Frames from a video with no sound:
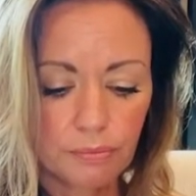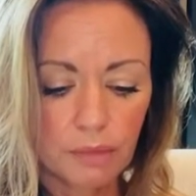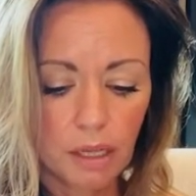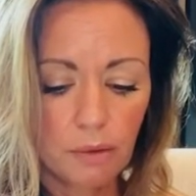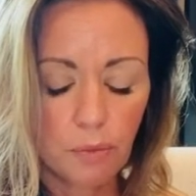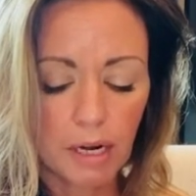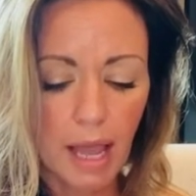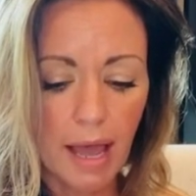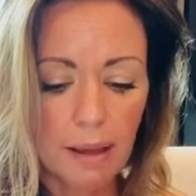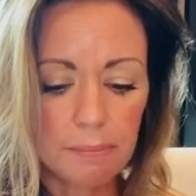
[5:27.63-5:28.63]
And what
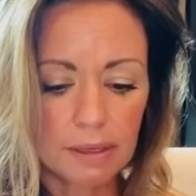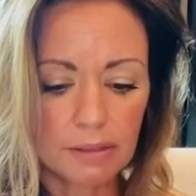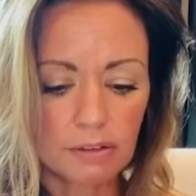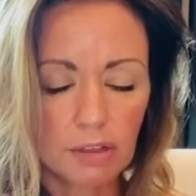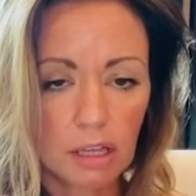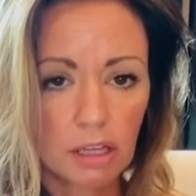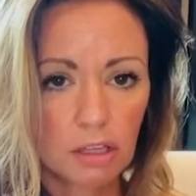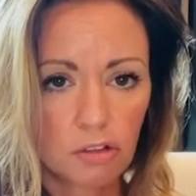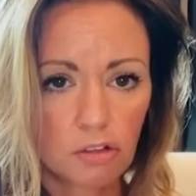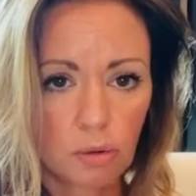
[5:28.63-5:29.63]
happens
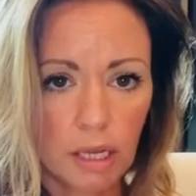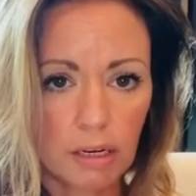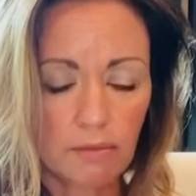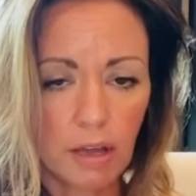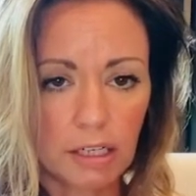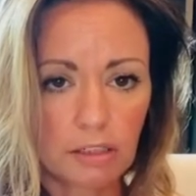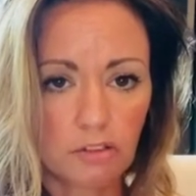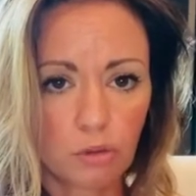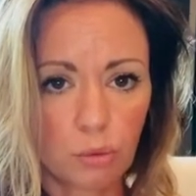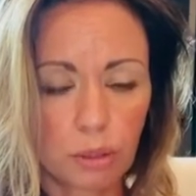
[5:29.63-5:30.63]
is you get invited
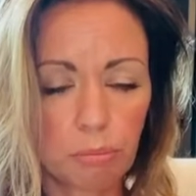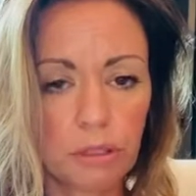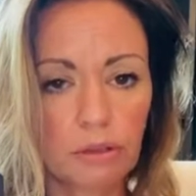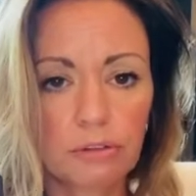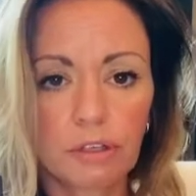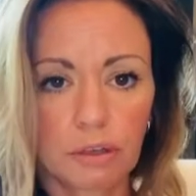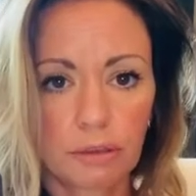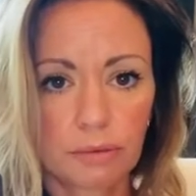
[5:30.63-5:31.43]
to rebuild here.